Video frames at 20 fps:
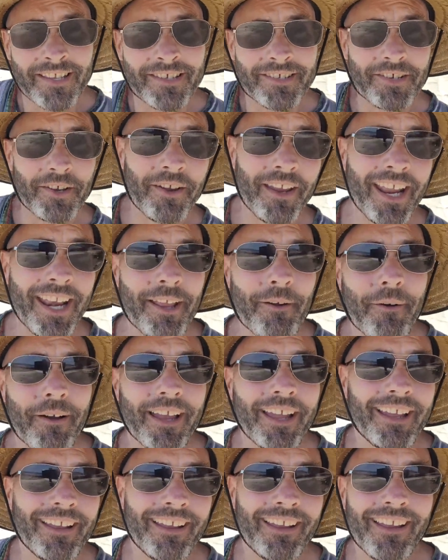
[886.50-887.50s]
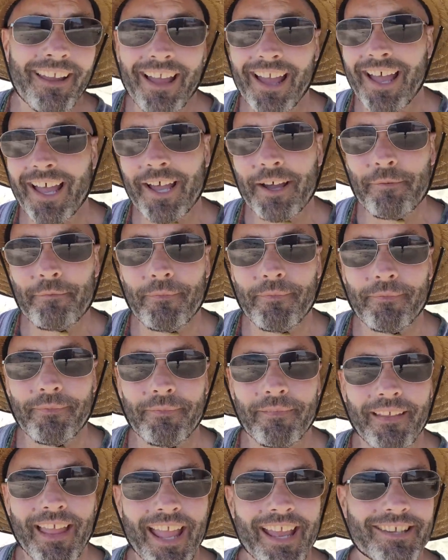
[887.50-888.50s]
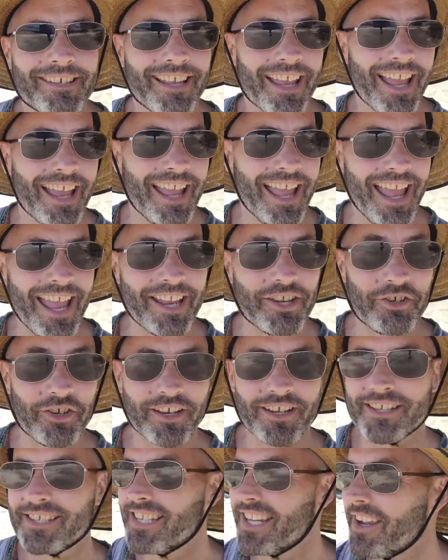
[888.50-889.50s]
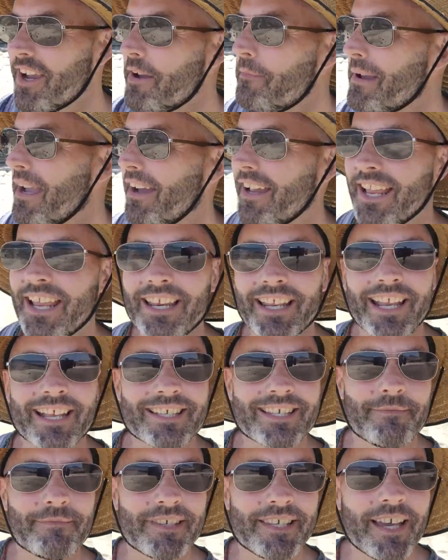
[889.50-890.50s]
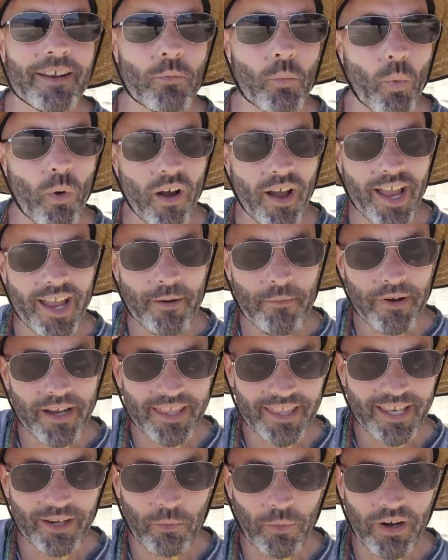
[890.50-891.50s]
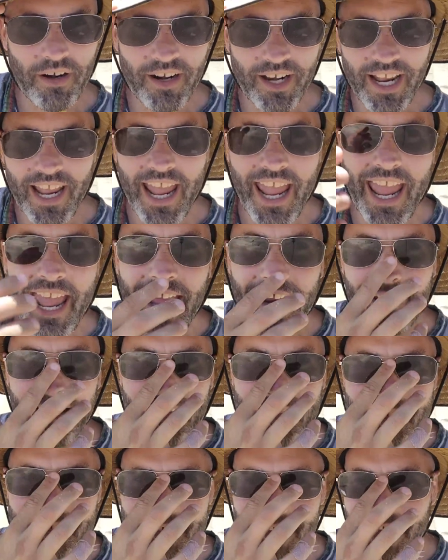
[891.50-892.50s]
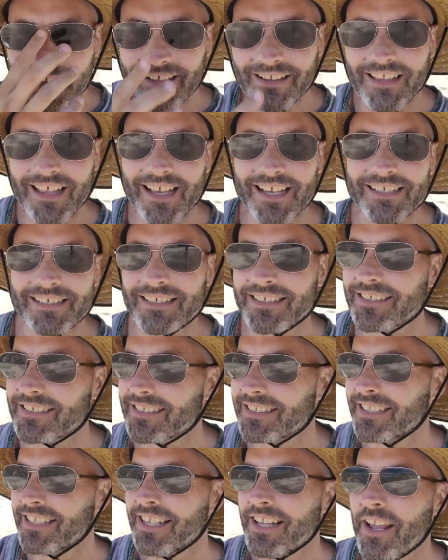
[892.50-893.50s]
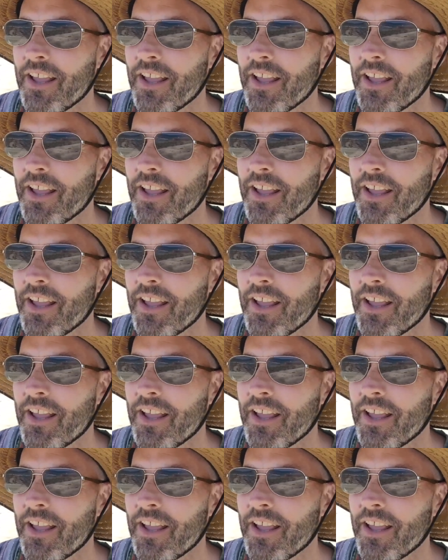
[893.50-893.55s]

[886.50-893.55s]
So anyway, as you can see, I'm out here to get some sun. Why am I then wearing a hat and sunglasses?